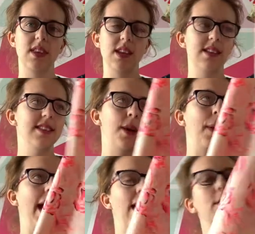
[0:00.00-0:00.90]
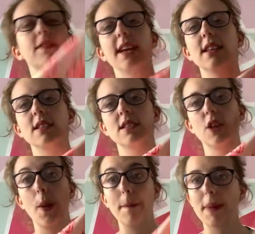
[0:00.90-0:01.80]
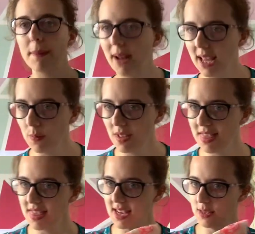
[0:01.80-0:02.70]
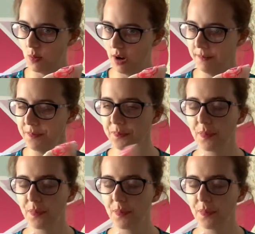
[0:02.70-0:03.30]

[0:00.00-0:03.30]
summer outfit. So my plan with this one